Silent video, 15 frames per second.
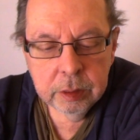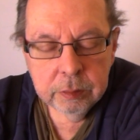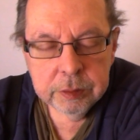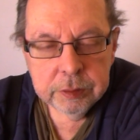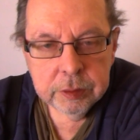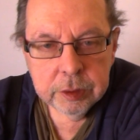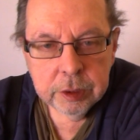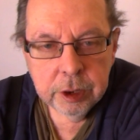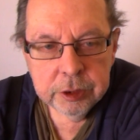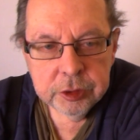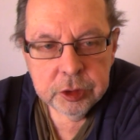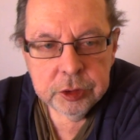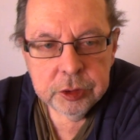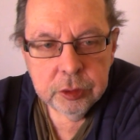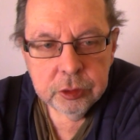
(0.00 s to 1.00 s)
with the
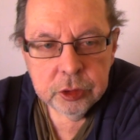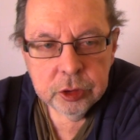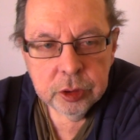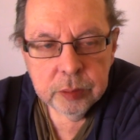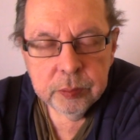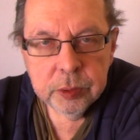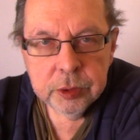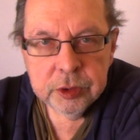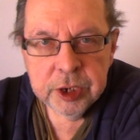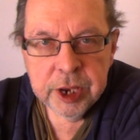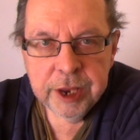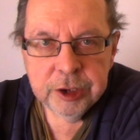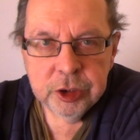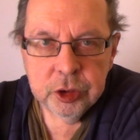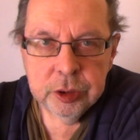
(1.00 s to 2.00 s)
constitutional
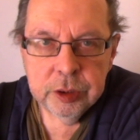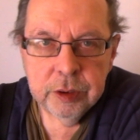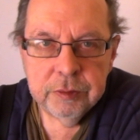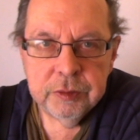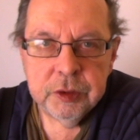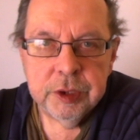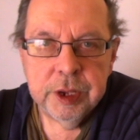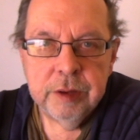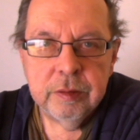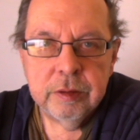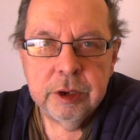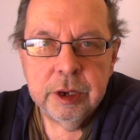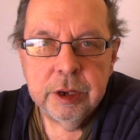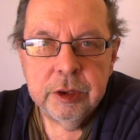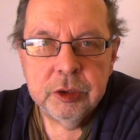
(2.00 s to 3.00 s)
protection of
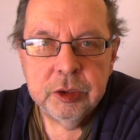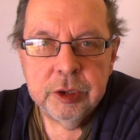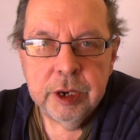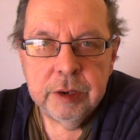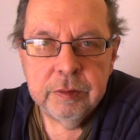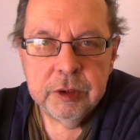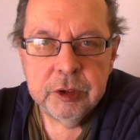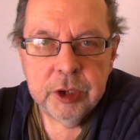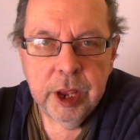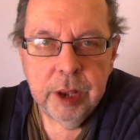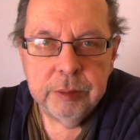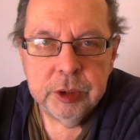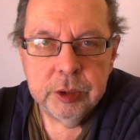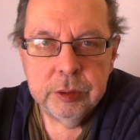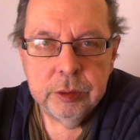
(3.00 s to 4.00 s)
slavery instead of its
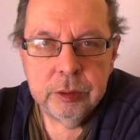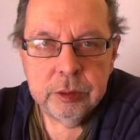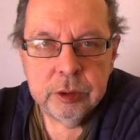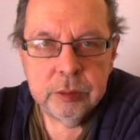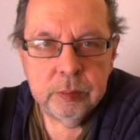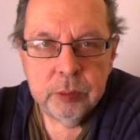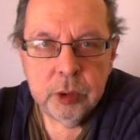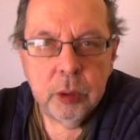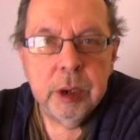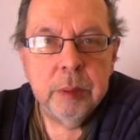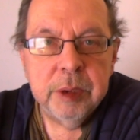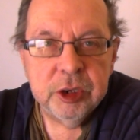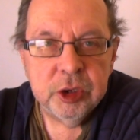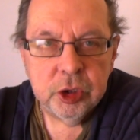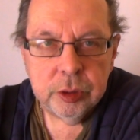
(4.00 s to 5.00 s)
absolute
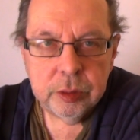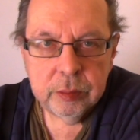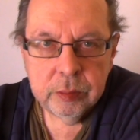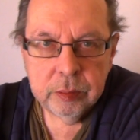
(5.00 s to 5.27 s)
prohibition.